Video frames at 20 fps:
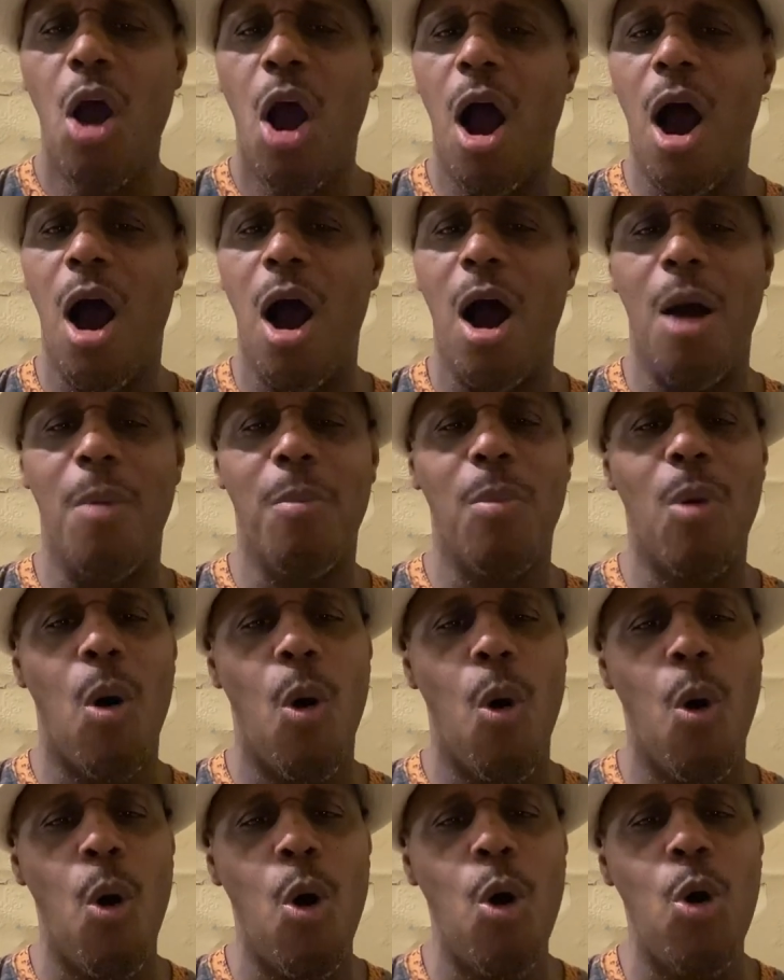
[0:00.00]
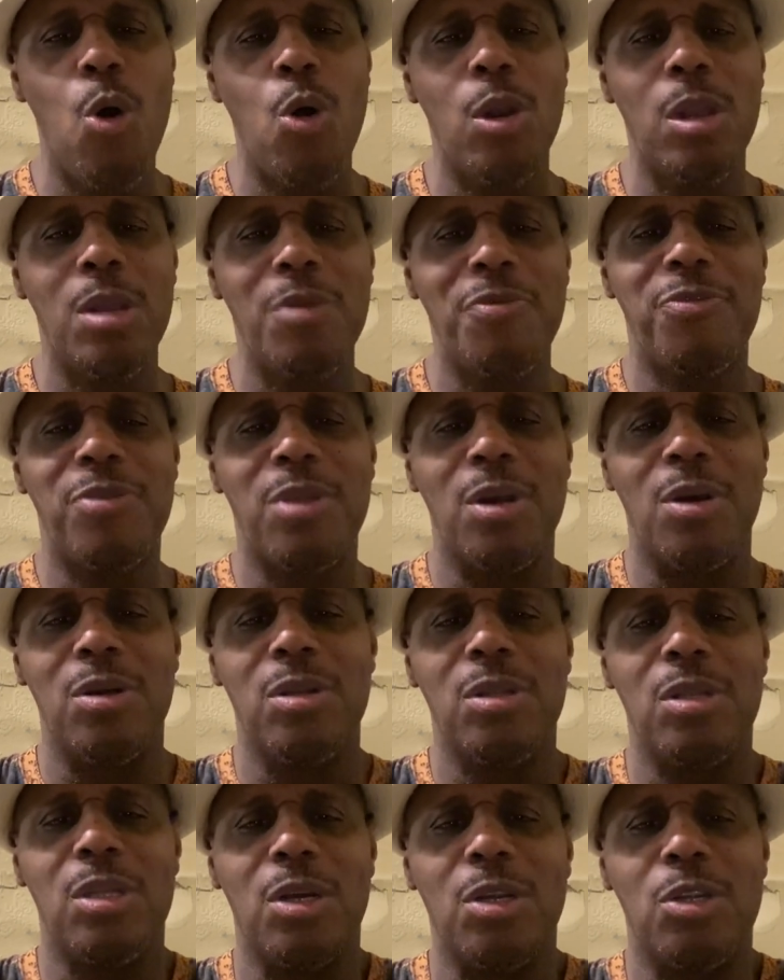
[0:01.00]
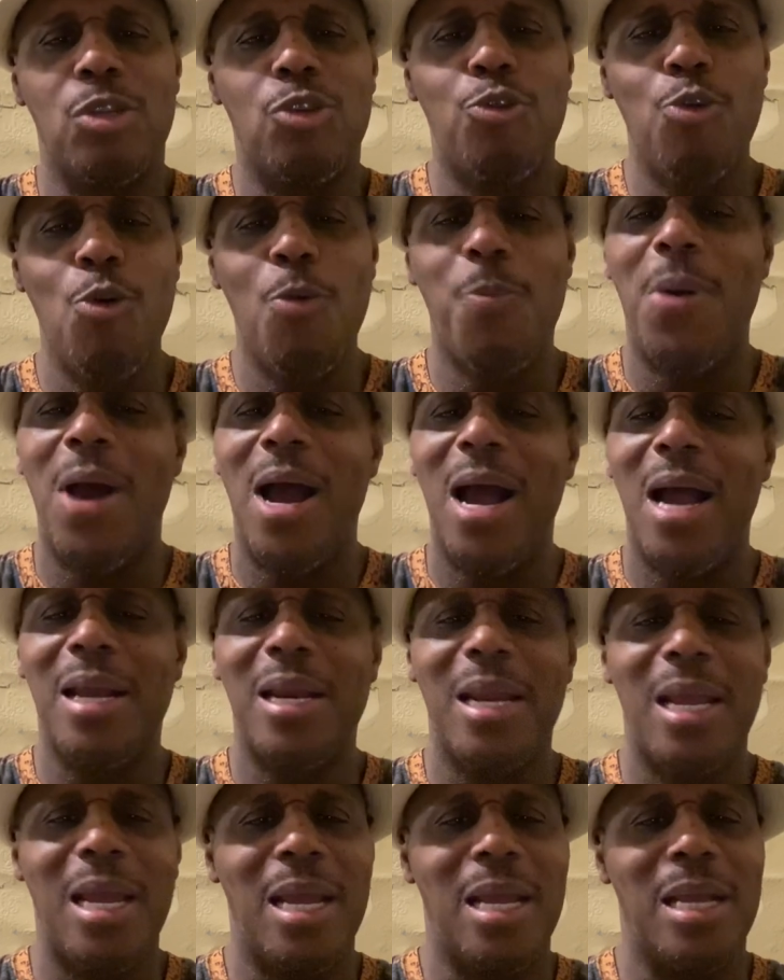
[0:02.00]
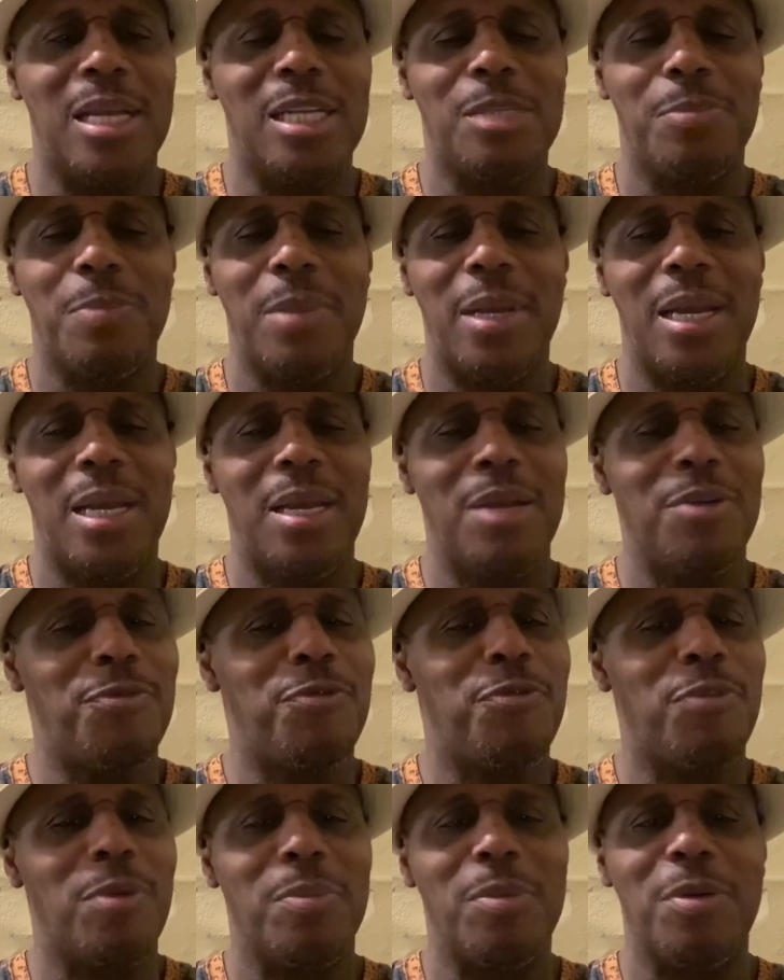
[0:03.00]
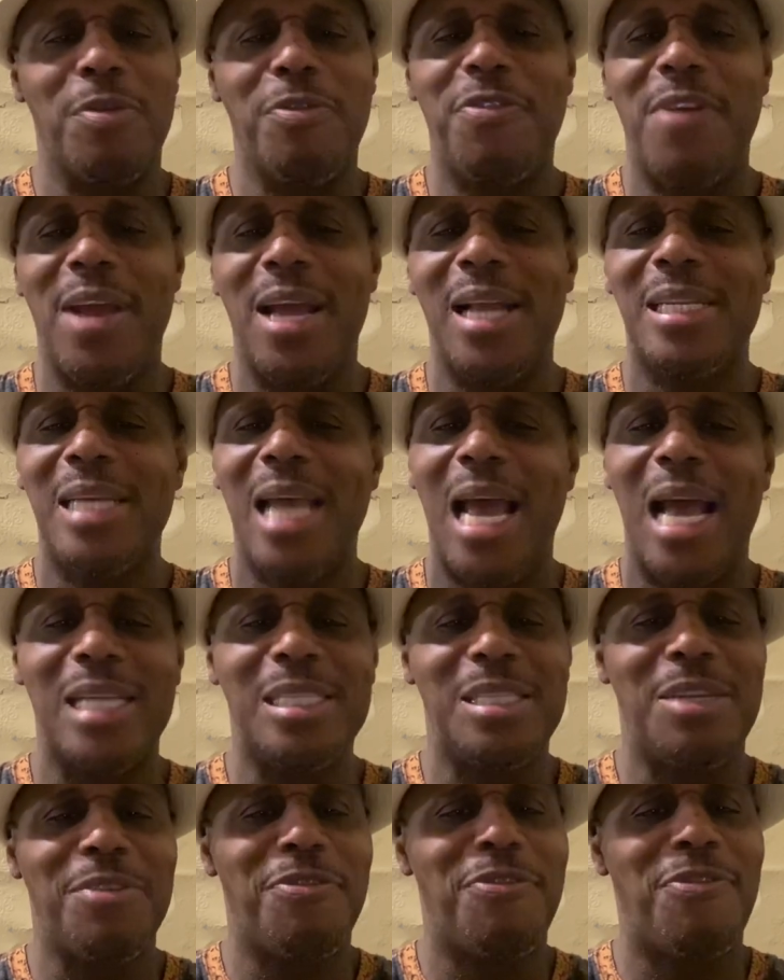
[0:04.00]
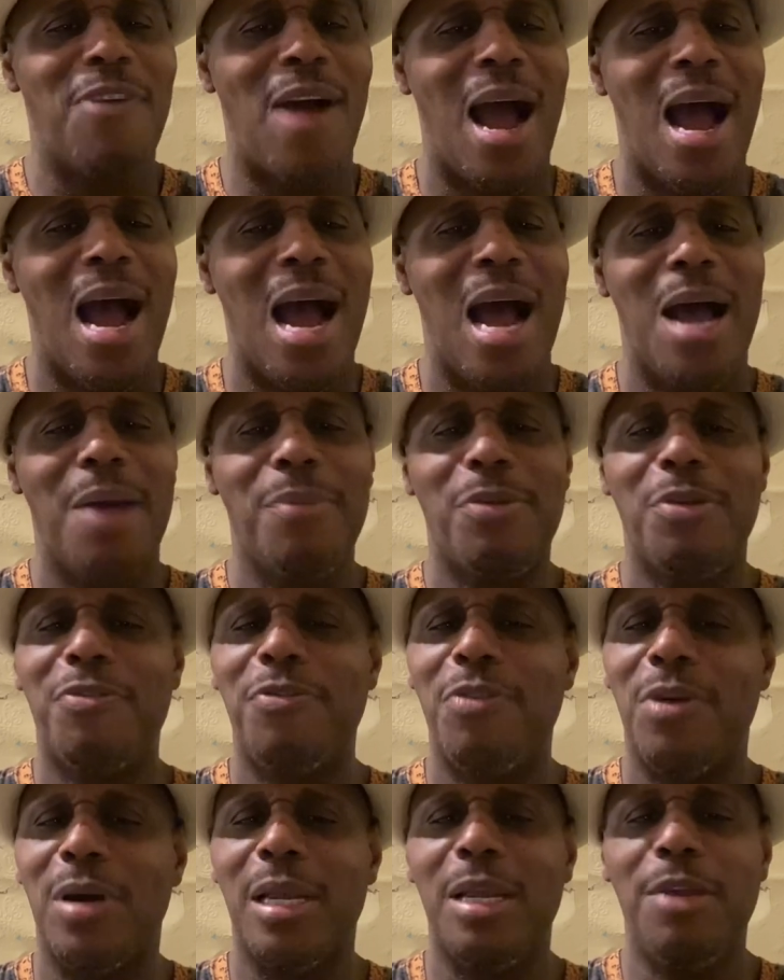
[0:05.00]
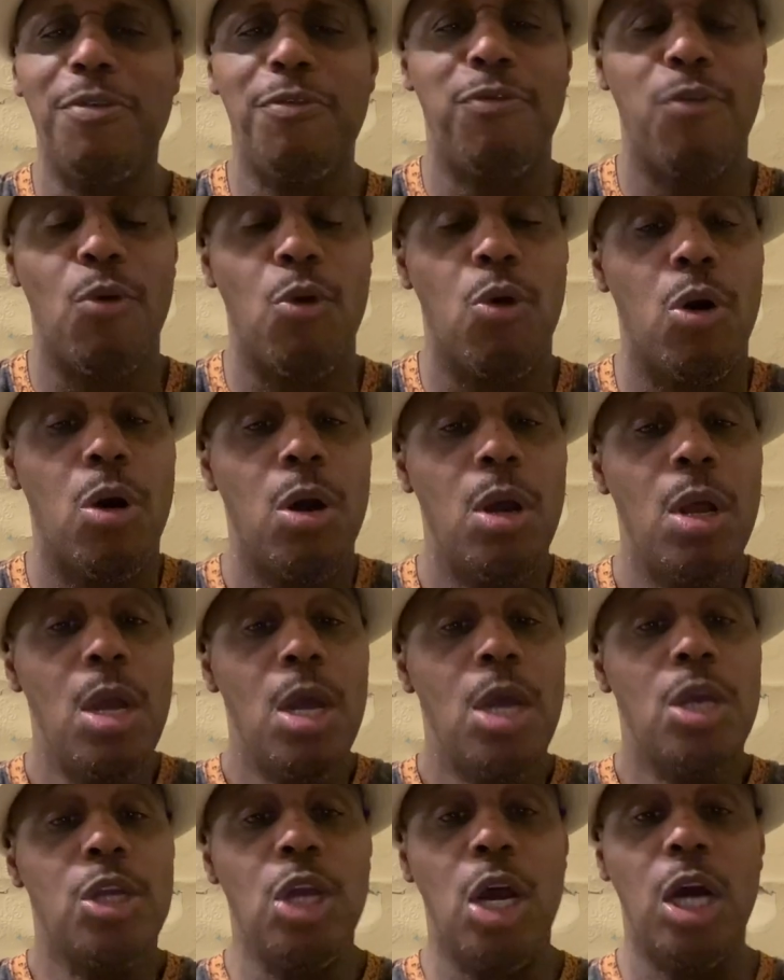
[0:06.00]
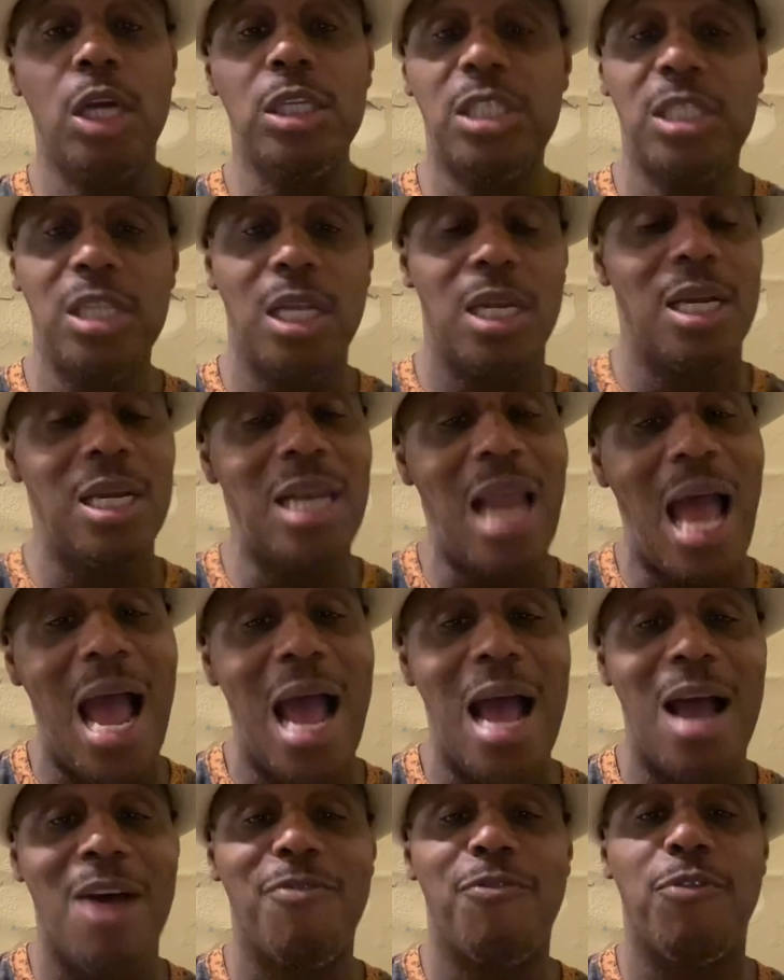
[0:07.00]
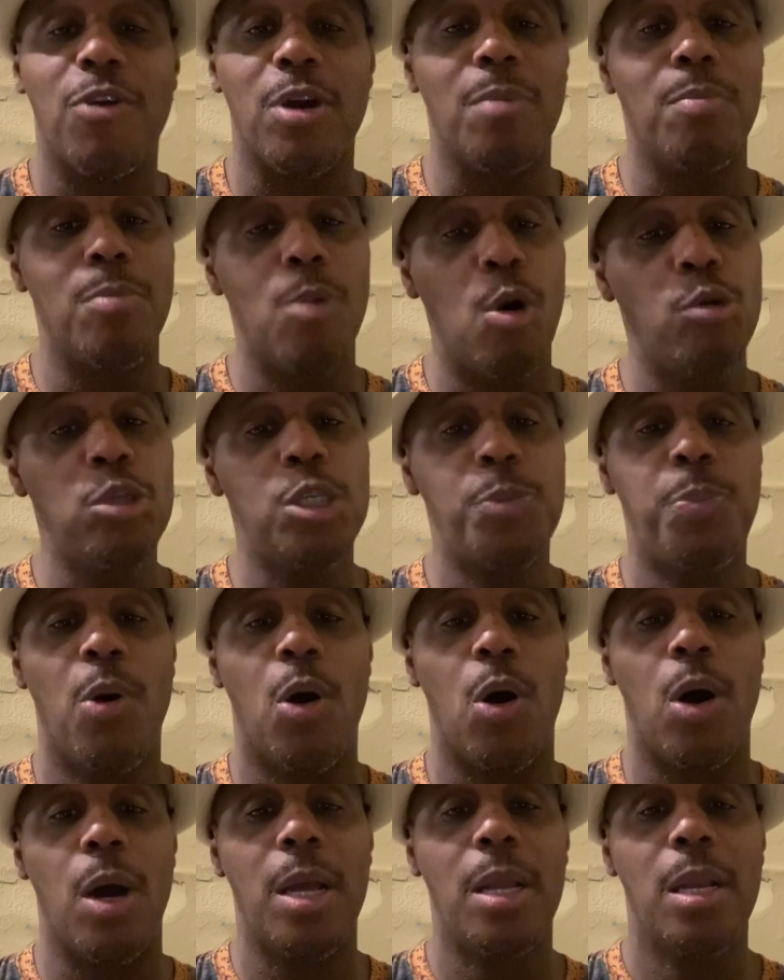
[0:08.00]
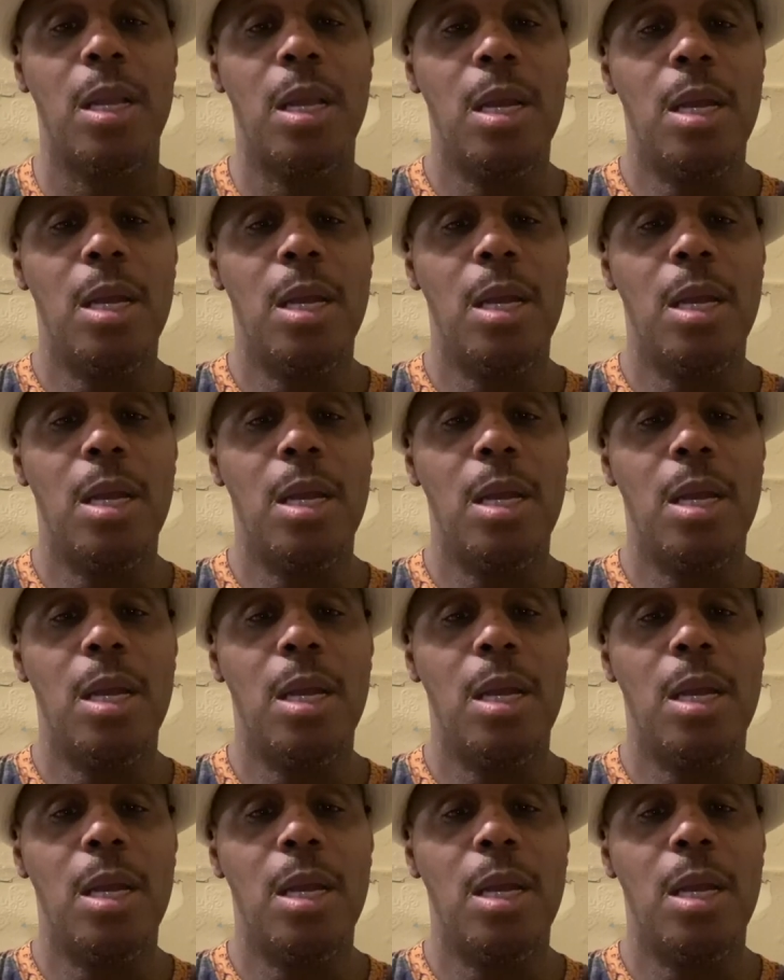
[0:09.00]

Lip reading: all of the true pioneers, man, from the Fantastic Five, the Funky Four, y'all still alive for the most part.